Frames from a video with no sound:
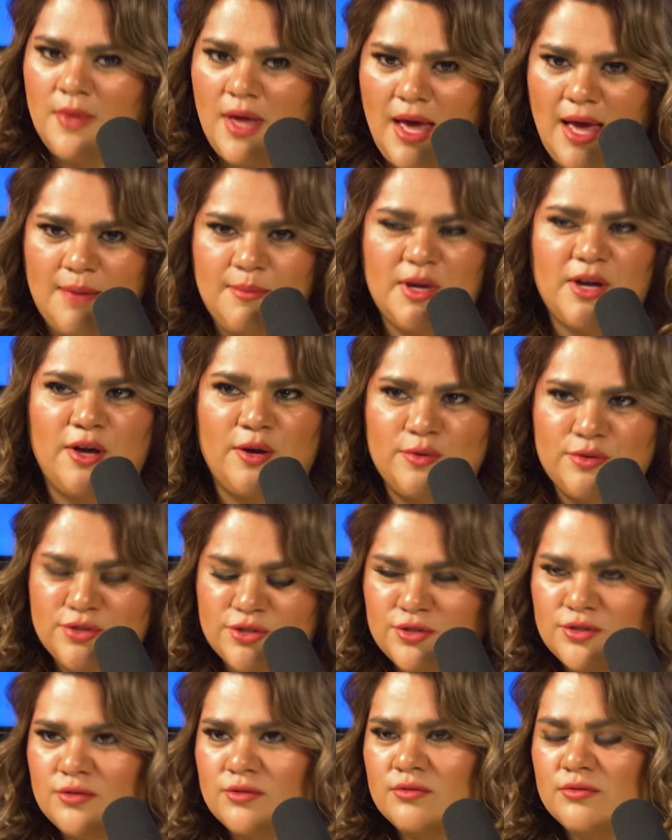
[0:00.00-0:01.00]
I'm a
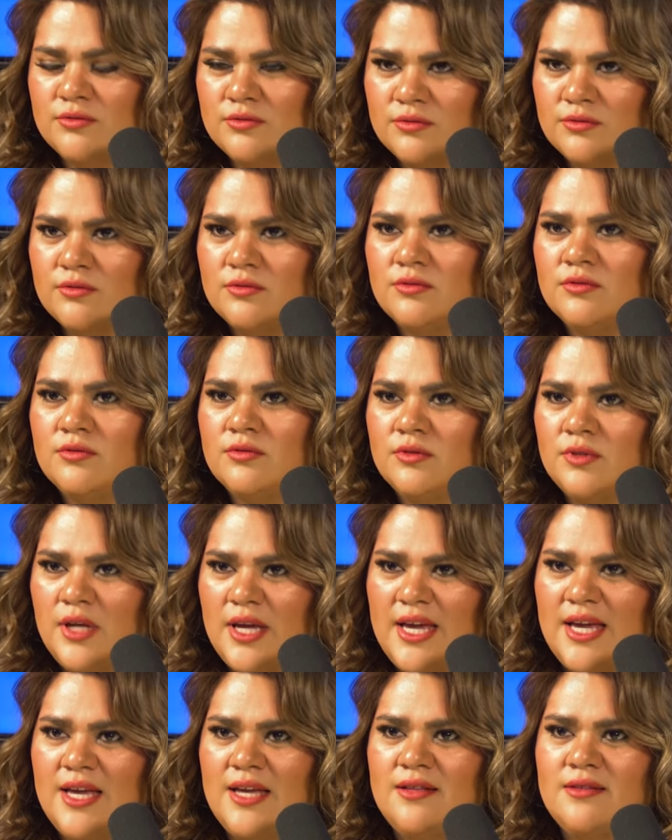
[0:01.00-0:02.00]
coach,
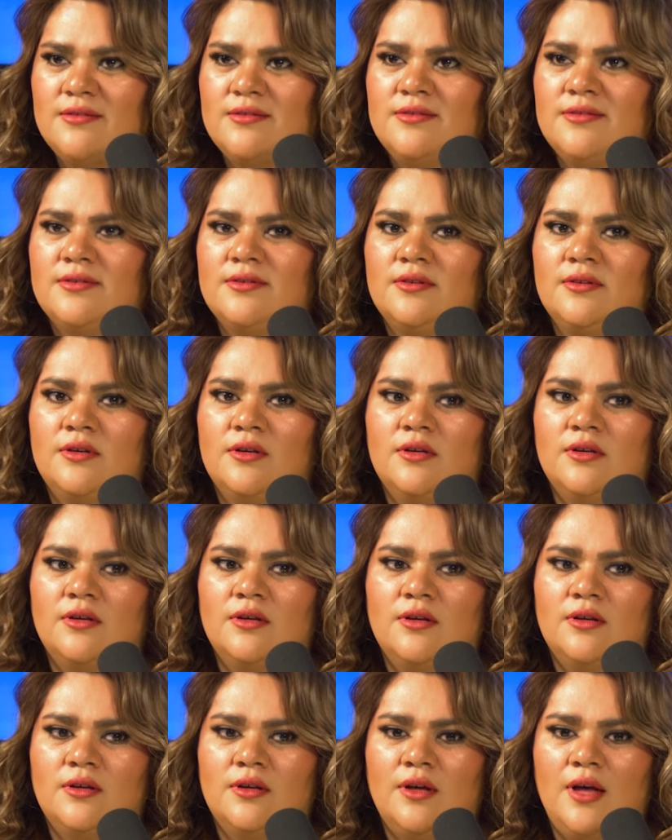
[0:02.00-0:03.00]
and
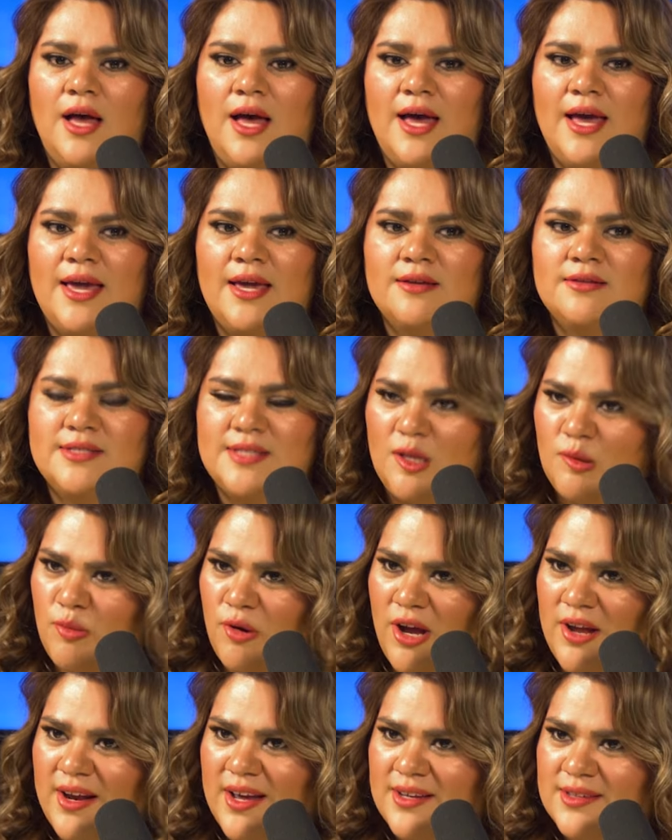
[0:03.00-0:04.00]
I sell
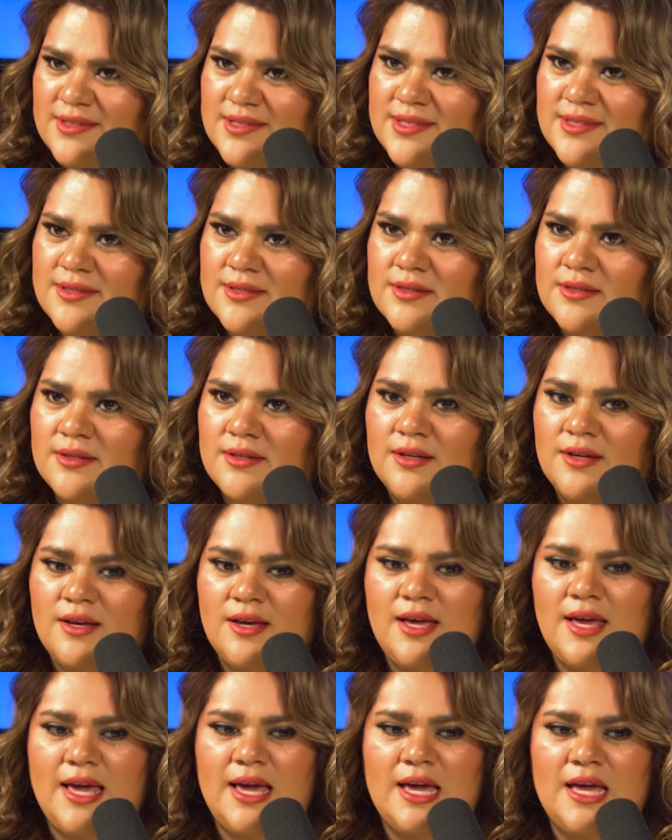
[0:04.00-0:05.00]
products,
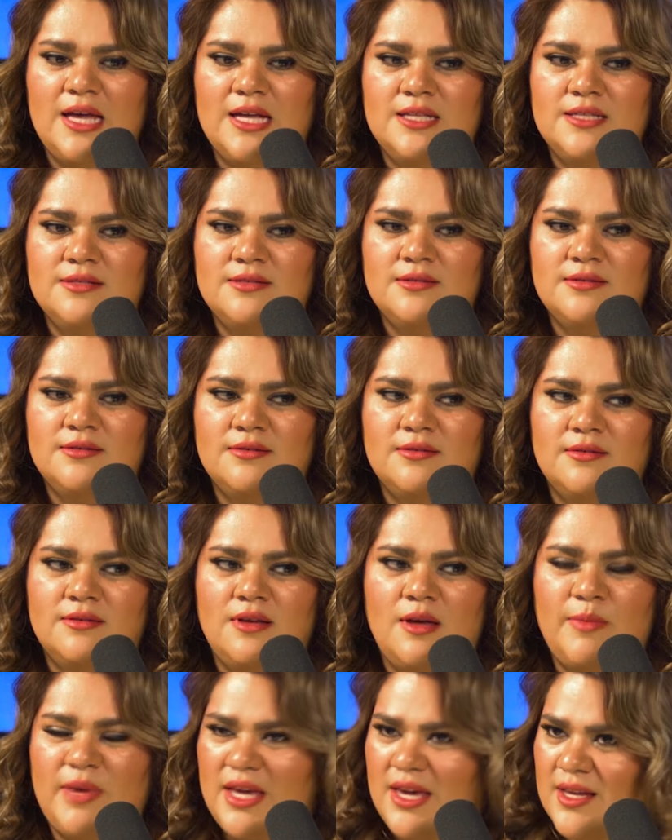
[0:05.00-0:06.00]
and
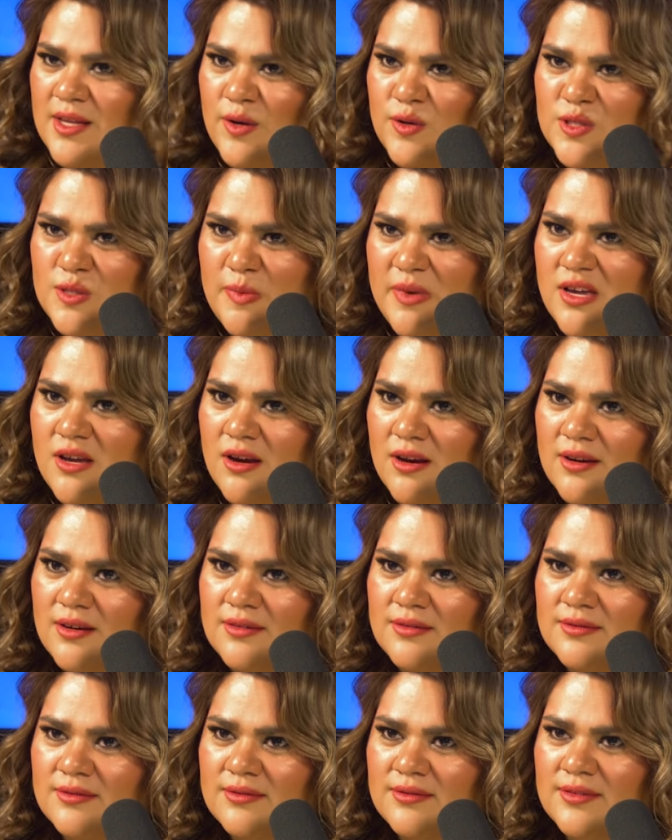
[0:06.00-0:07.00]
I'm a keynote speaker,
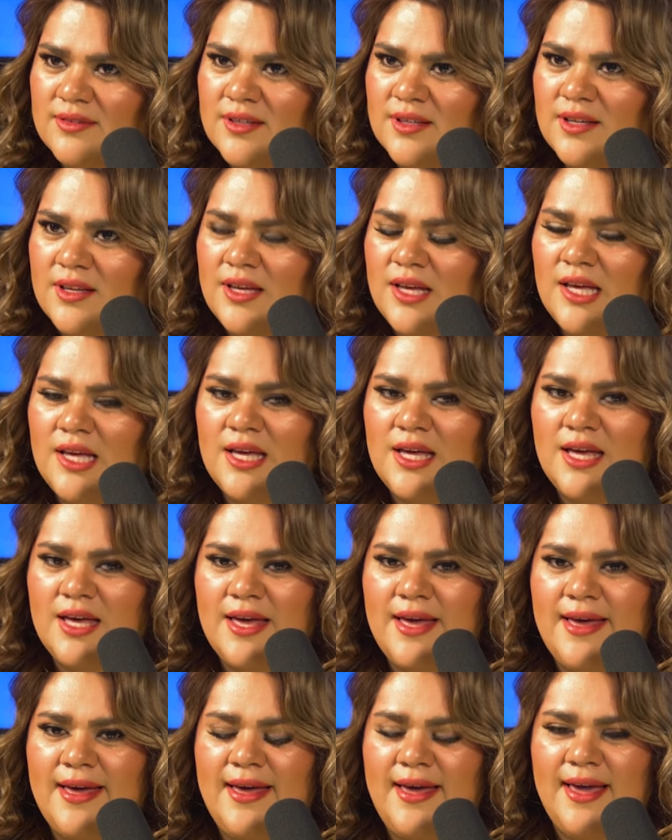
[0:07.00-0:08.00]

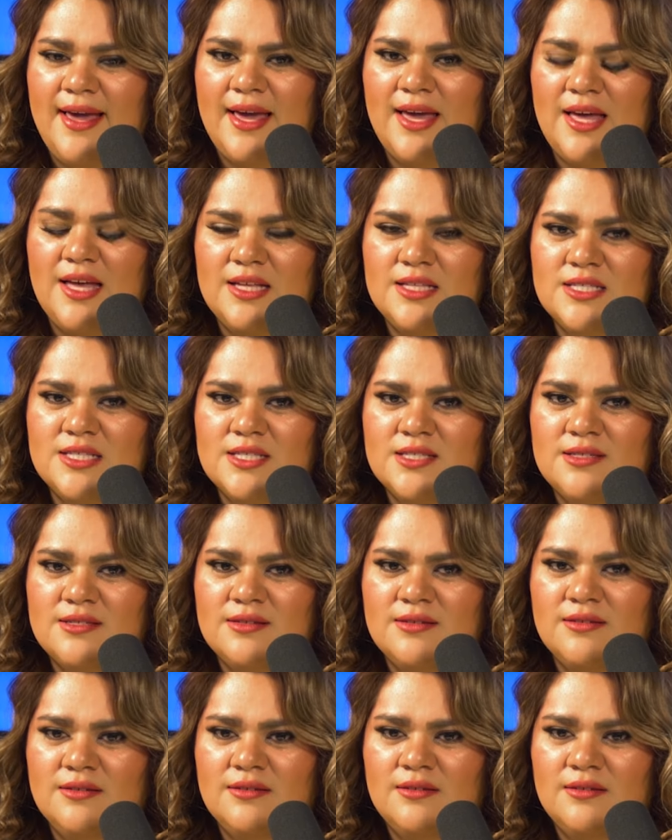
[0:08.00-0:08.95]
and